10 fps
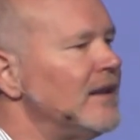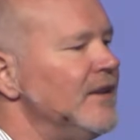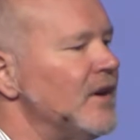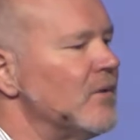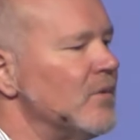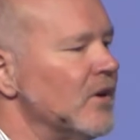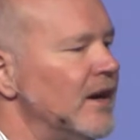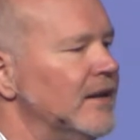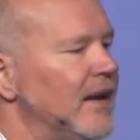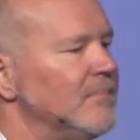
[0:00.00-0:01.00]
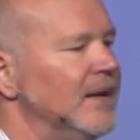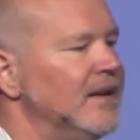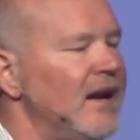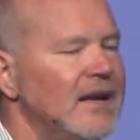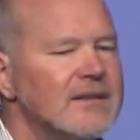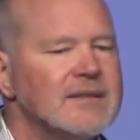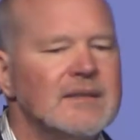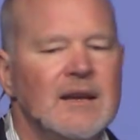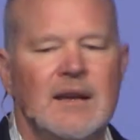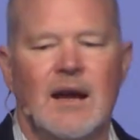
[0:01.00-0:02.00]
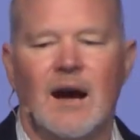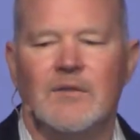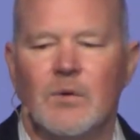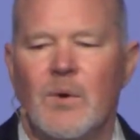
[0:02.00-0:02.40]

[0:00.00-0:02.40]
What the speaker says: they're worried that because of the